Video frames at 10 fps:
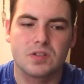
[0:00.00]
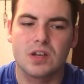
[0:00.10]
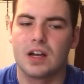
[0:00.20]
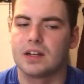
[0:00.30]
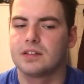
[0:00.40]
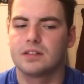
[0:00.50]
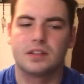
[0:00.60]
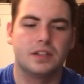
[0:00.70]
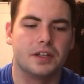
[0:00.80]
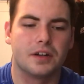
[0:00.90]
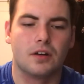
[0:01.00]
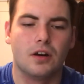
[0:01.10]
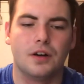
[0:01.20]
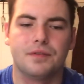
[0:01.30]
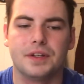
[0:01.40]
sort of clean her
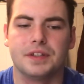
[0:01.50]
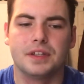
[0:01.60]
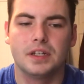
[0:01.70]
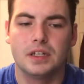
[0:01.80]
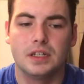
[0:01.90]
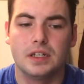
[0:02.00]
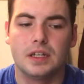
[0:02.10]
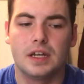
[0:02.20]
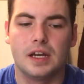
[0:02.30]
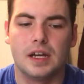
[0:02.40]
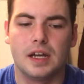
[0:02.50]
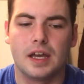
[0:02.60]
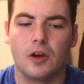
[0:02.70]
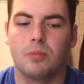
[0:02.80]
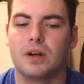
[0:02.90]
off and
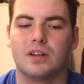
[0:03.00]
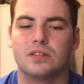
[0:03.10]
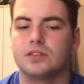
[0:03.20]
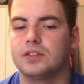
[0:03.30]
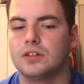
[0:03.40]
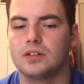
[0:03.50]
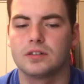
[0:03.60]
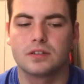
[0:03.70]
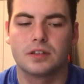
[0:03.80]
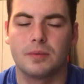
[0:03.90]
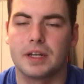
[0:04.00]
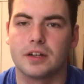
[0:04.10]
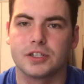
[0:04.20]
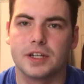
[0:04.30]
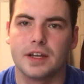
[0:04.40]
help her, come into
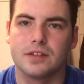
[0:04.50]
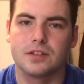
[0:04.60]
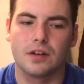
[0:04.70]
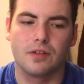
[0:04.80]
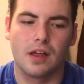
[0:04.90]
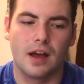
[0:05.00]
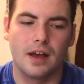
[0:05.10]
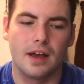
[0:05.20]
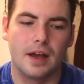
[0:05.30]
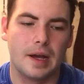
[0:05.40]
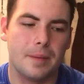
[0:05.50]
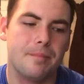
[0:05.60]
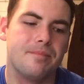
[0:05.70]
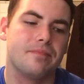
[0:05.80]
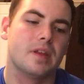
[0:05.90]
her shed and stuff like
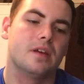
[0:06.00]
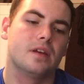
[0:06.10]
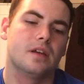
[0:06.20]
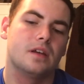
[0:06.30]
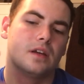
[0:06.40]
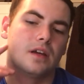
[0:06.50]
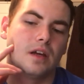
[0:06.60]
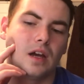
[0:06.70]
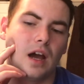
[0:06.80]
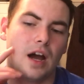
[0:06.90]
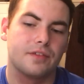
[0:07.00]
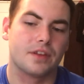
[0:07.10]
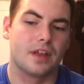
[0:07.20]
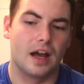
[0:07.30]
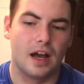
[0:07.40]
that. After
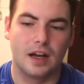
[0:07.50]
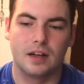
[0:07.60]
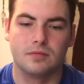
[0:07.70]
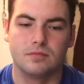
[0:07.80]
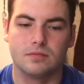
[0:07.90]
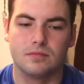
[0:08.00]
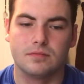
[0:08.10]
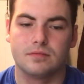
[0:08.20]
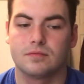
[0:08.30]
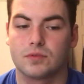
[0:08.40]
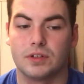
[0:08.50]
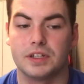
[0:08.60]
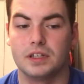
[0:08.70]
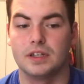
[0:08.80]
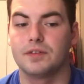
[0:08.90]
that, I'm going to
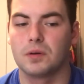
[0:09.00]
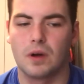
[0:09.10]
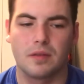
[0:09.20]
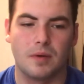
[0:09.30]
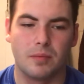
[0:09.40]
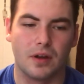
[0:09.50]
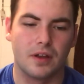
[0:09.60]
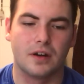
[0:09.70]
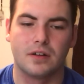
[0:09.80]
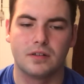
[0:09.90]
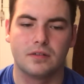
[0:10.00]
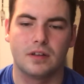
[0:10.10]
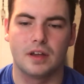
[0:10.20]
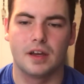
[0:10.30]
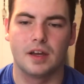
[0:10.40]
leave her with my brother
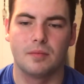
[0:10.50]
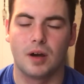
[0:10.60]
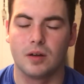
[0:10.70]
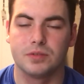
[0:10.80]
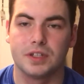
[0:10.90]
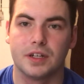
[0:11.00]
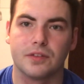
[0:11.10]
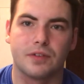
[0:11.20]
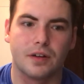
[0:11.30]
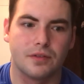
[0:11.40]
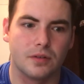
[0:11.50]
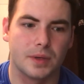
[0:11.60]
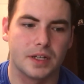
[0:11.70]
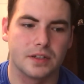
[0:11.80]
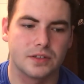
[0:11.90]
upstairs for a few
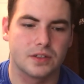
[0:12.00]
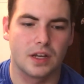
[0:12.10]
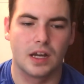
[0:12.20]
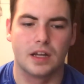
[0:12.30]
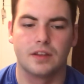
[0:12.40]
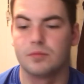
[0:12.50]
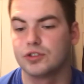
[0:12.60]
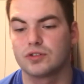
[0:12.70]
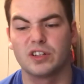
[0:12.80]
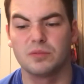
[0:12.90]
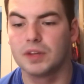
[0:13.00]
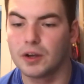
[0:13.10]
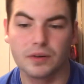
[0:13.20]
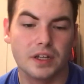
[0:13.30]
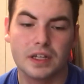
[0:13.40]
minutes, and I'm just going to come
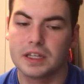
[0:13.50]
down,